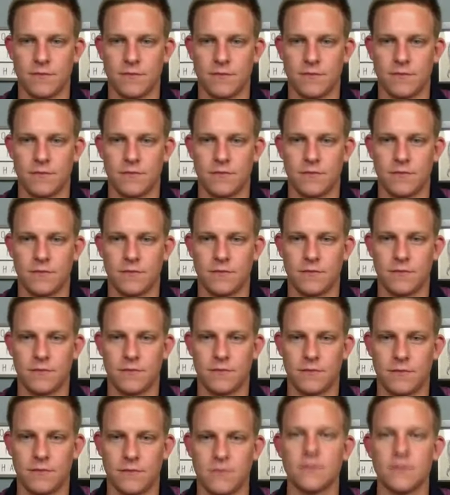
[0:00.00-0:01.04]

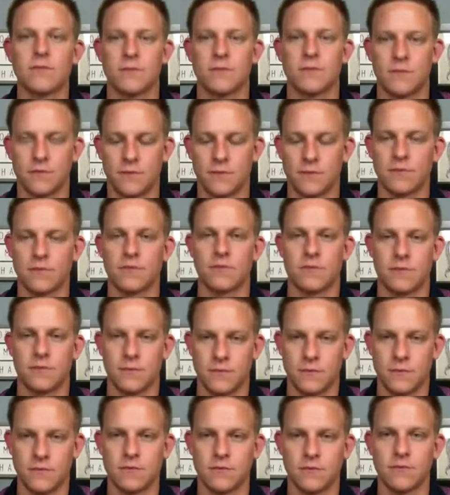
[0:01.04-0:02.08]

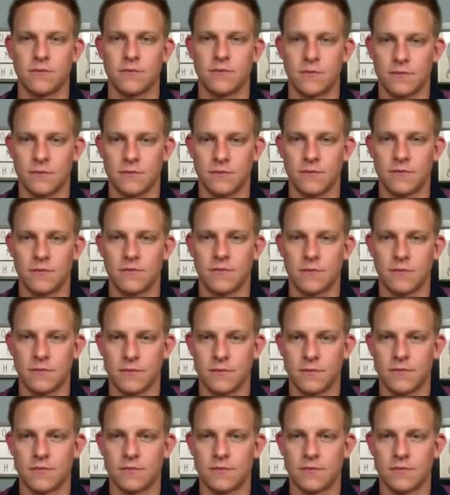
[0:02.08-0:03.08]
[no speech]